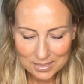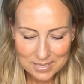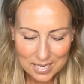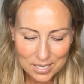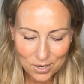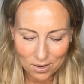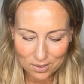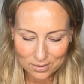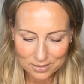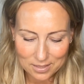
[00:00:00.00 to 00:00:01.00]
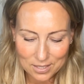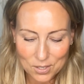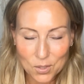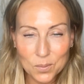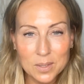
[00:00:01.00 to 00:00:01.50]
Take heart in
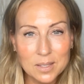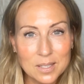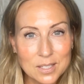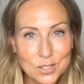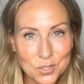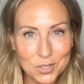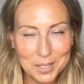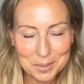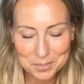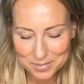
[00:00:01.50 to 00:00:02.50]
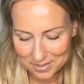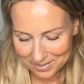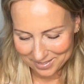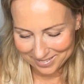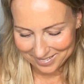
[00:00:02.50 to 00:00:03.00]
knowing these
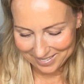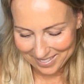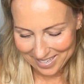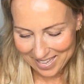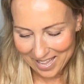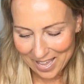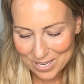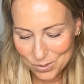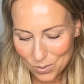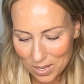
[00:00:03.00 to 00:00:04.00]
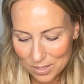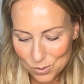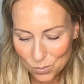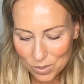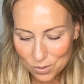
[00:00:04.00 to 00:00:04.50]
dreams, as well as
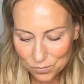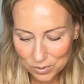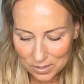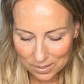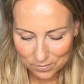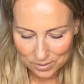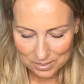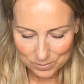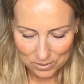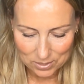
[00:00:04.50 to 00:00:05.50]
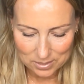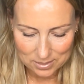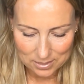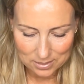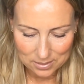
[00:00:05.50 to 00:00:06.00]
wonderful life
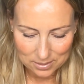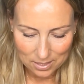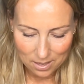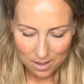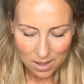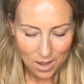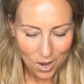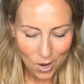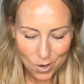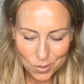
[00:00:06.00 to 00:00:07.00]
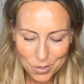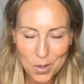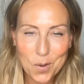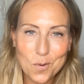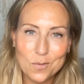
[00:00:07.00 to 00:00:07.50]
experiences, aren't
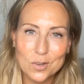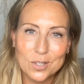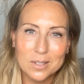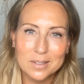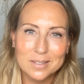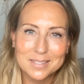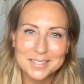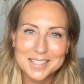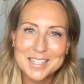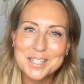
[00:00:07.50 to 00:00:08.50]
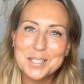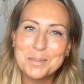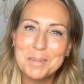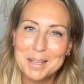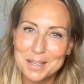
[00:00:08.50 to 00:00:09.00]
over
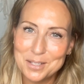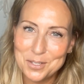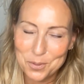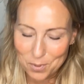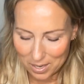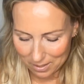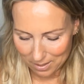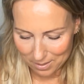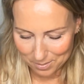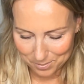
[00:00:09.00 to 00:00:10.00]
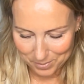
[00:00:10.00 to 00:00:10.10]
just because you wake up.